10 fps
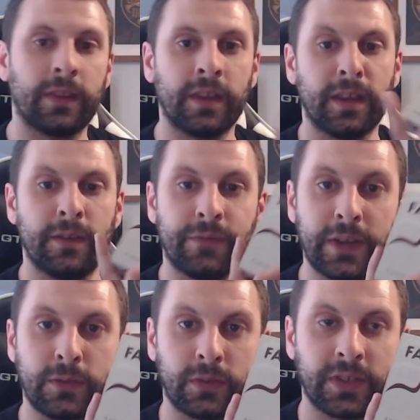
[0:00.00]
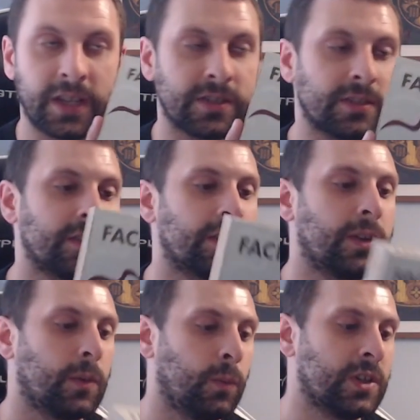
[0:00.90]
The facial selection,
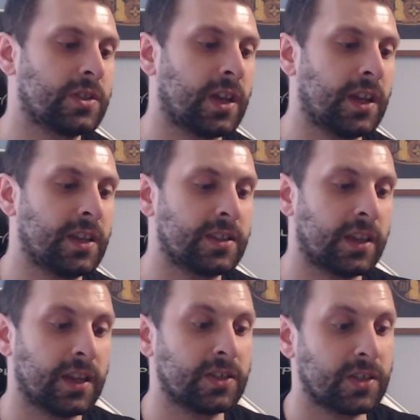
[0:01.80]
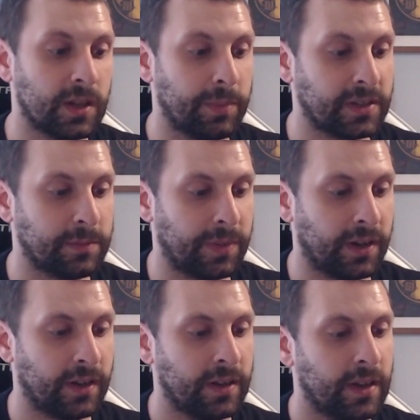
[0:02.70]
which has a shea butter
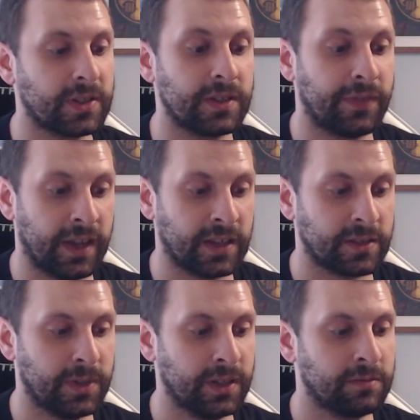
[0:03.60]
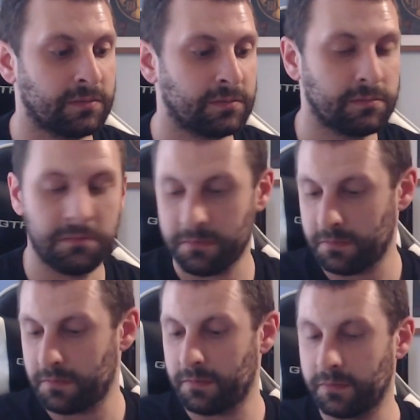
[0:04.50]
bar, especially for eczema,
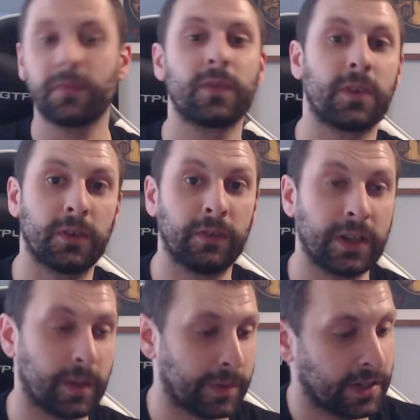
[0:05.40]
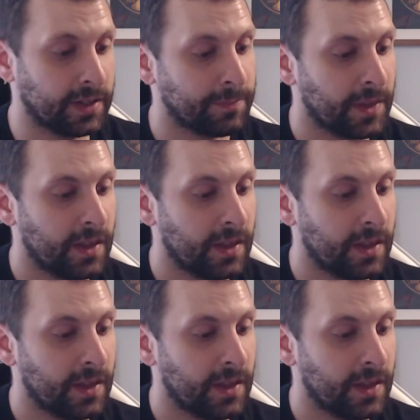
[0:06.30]
could really come in handy.